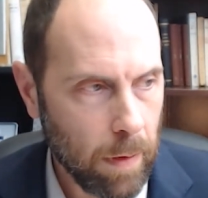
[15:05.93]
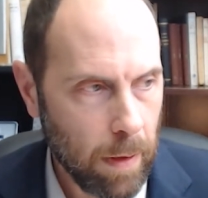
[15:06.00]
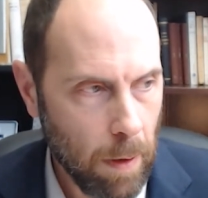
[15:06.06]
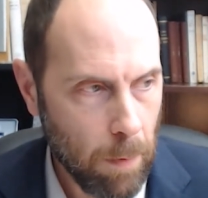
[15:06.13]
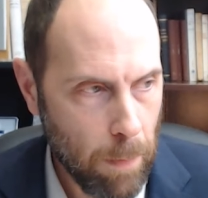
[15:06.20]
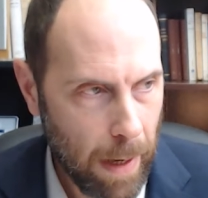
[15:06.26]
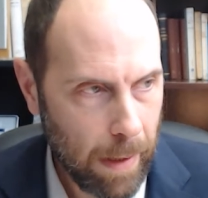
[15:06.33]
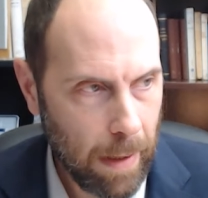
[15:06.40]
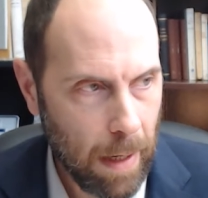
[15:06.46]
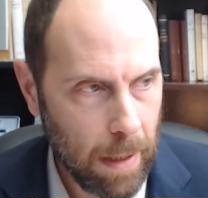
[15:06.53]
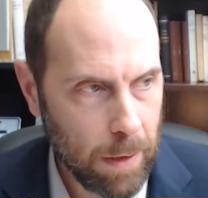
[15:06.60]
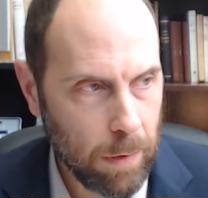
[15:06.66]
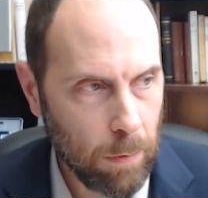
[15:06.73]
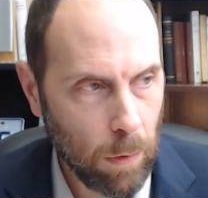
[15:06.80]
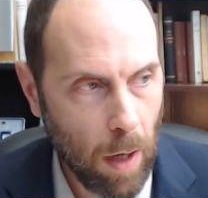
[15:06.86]
Quebec
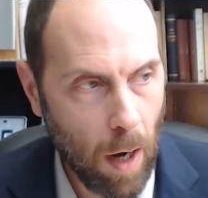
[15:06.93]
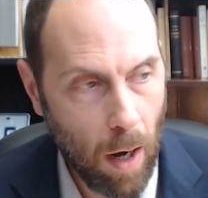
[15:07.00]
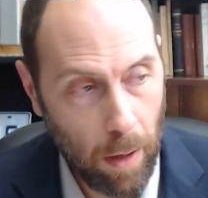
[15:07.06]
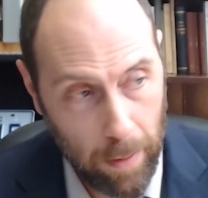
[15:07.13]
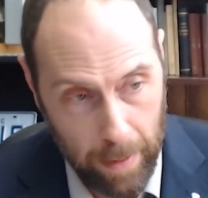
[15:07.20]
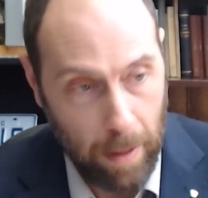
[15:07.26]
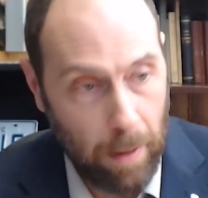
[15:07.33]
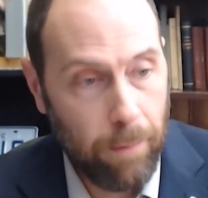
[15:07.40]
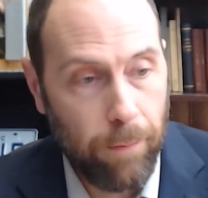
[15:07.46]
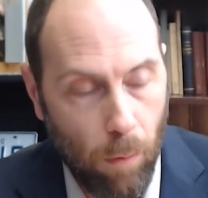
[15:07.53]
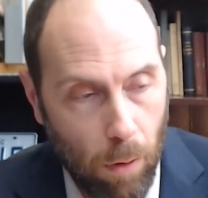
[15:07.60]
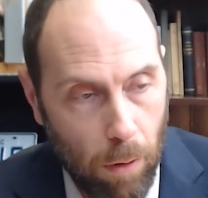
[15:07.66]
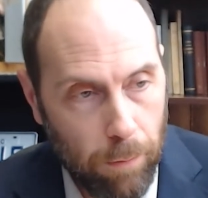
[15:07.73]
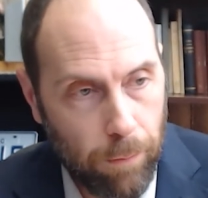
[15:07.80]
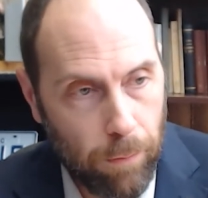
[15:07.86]
has gone,
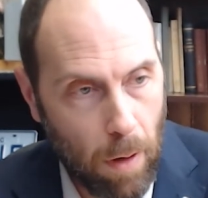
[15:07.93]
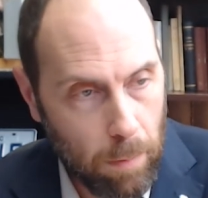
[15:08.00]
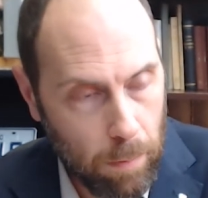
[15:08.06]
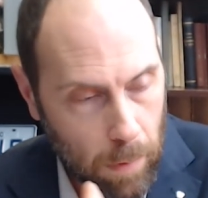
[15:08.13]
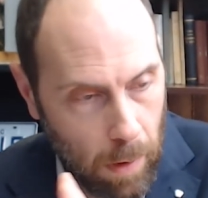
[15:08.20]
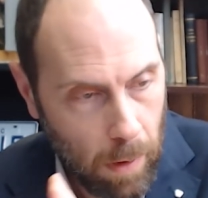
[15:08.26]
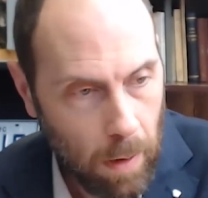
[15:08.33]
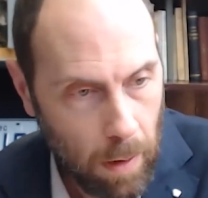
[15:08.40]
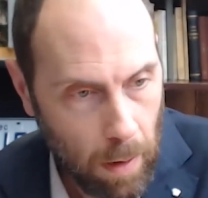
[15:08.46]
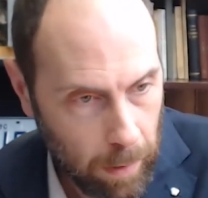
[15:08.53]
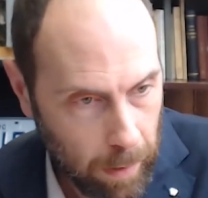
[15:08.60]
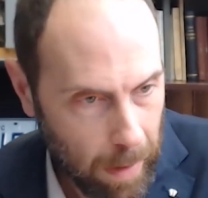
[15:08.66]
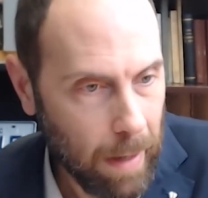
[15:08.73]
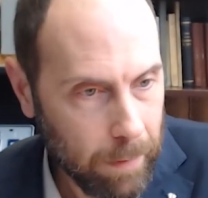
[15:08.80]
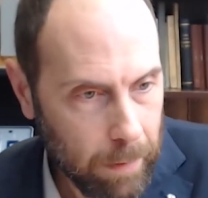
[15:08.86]
therefore, from a
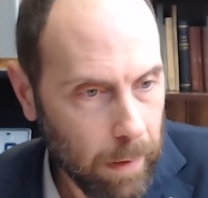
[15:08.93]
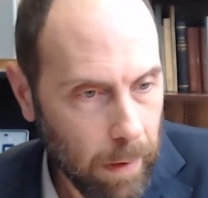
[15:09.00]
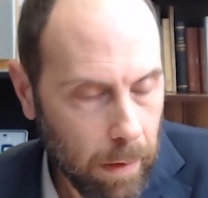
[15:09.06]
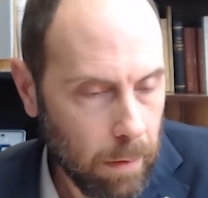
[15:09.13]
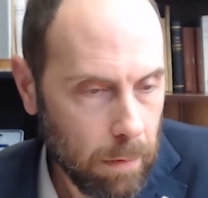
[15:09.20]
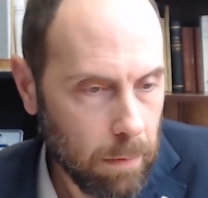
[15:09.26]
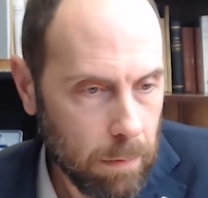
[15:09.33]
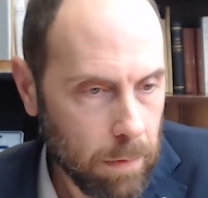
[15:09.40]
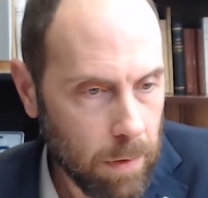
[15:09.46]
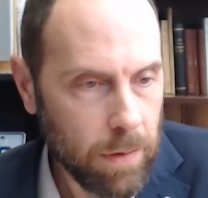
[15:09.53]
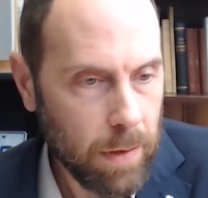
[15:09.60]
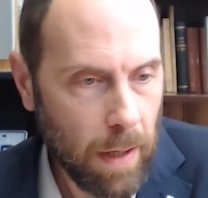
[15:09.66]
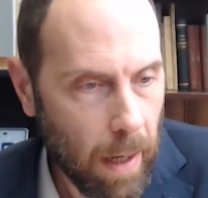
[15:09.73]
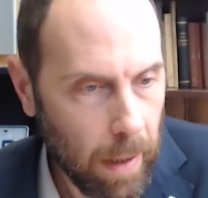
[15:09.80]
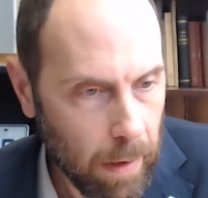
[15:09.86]
Catholic
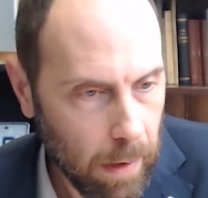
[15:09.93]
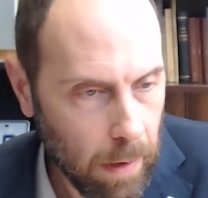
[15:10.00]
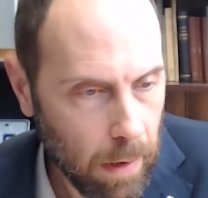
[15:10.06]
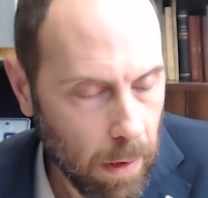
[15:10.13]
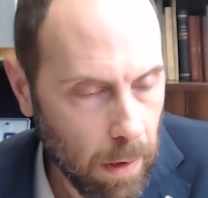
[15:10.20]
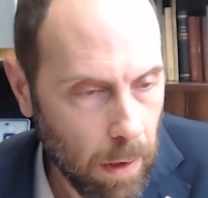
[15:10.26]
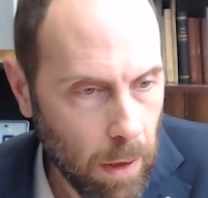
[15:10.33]
society